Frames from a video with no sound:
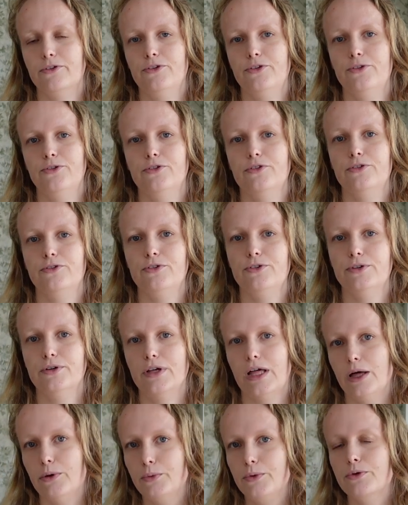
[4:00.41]
to use coutil.
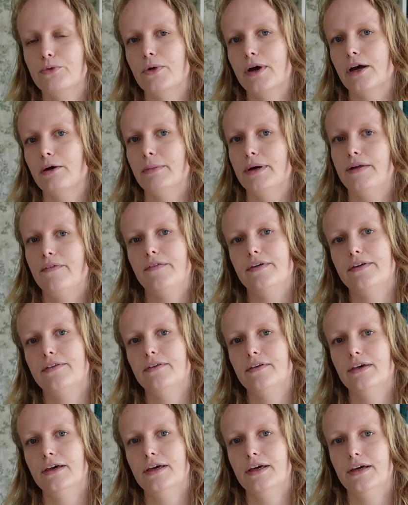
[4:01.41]
I would recommend it.
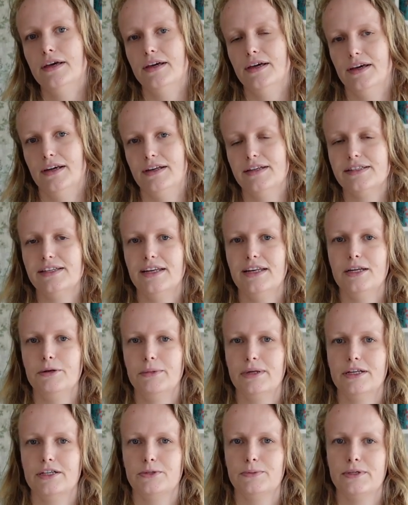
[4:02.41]
It is a little
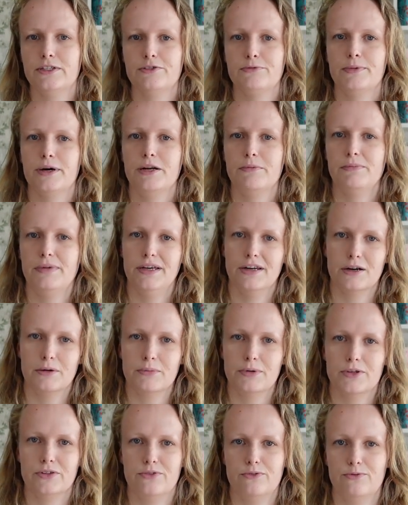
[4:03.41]
bit expensive by the meter,
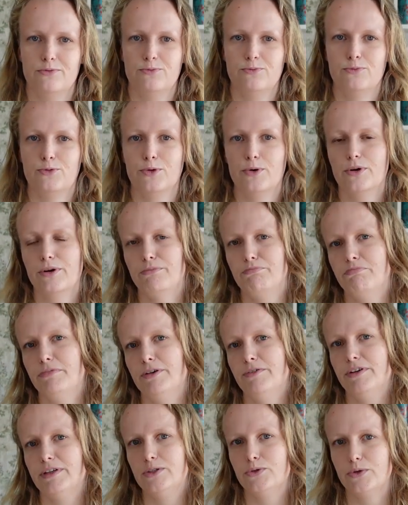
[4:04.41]
but for
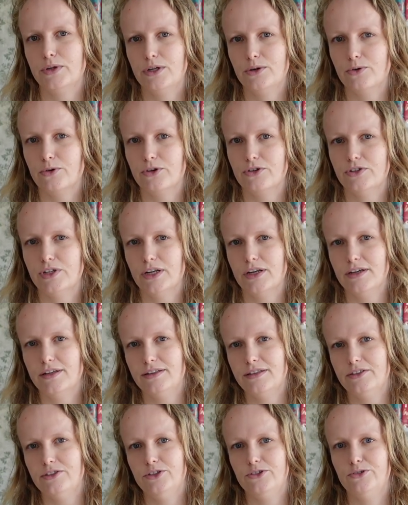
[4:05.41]
a Victorian corset like
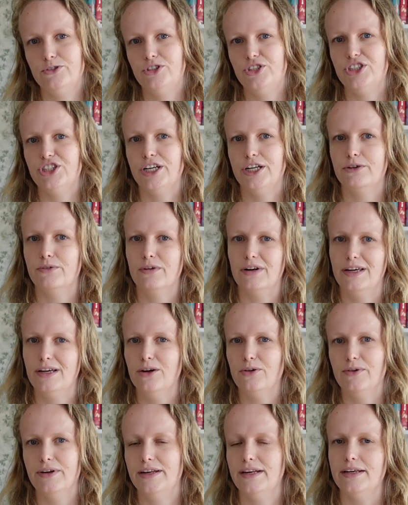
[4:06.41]
this, you generally
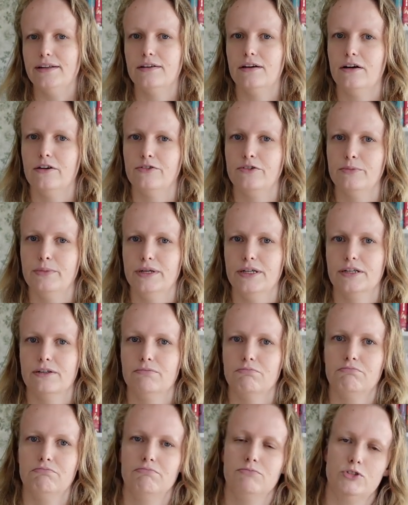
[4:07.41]
only need half a meter.
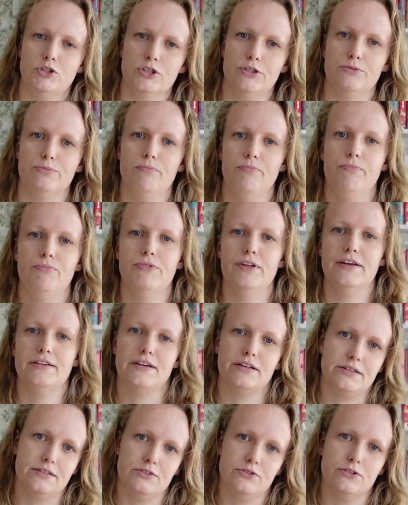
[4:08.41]
So take
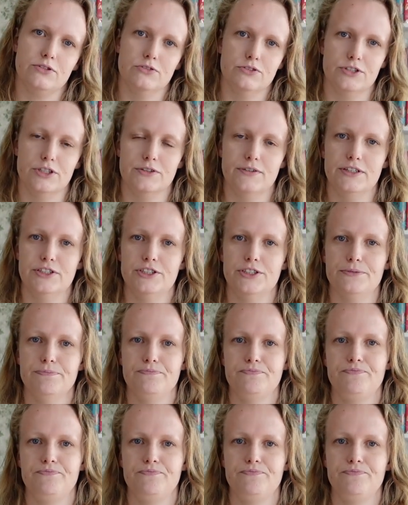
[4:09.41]
that into consideration.